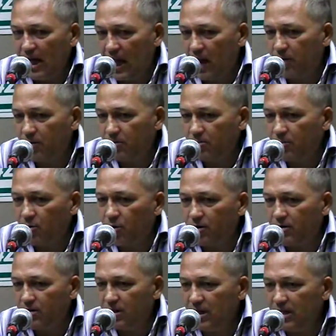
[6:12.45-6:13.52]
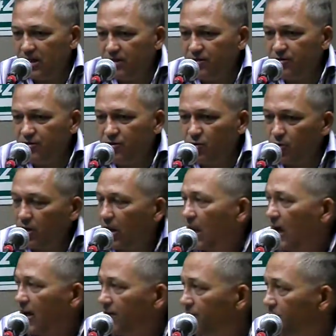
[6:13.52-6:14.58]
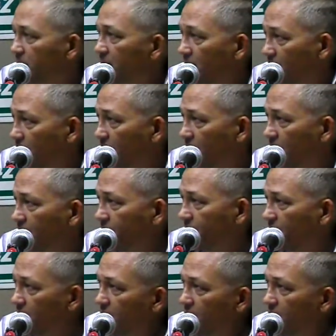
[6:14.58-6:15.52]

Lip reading: How important is your life being alive?